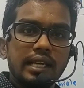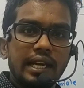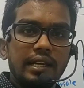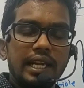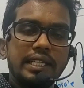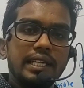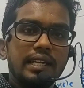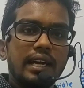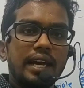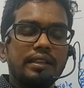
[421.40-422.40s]
and
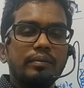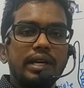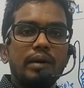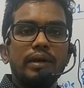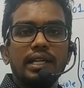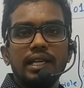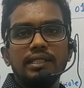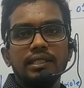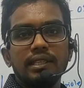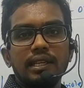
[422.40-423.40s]
later as they become
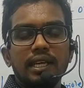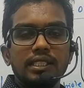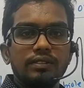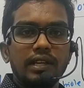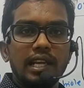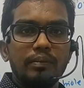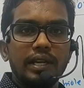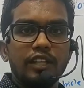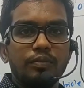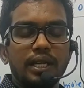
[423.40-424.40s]
adult, lungs will help
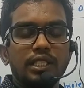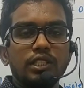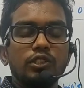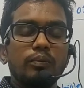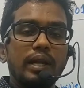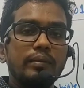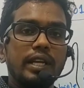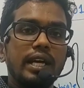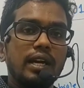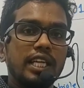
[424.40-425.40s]
in respiration. So
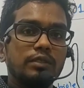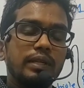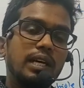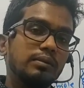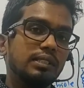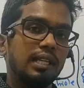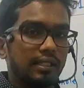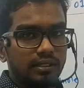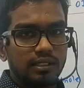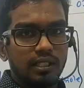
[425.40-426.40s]
primary organs becomes
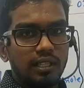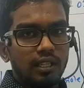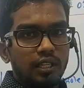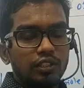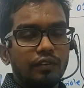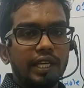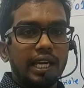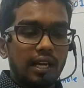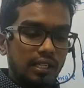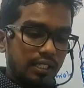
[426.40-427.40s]
lungs. So we
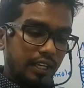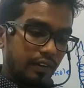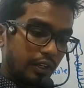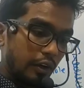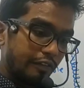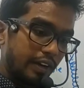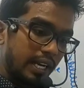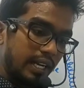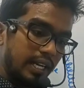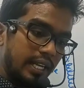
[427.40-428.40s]
cannot even go
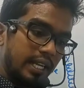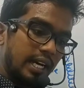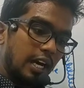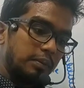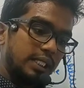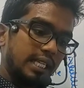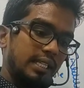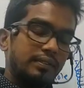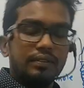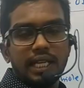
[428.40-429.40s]
for
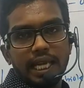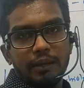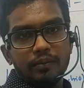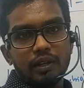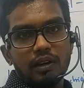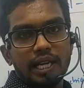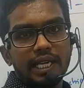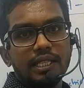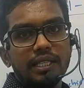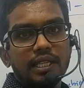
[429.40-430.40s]
option 3.
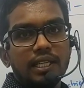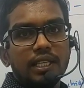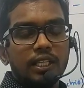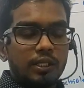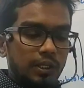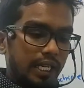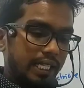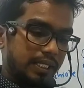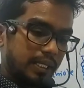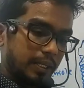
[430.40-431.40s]
Alright. So
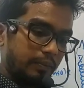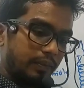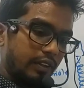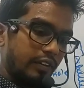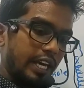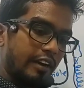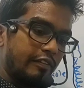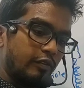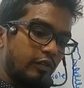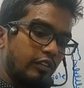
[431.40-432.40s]
next we
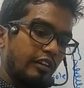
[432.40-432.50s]
have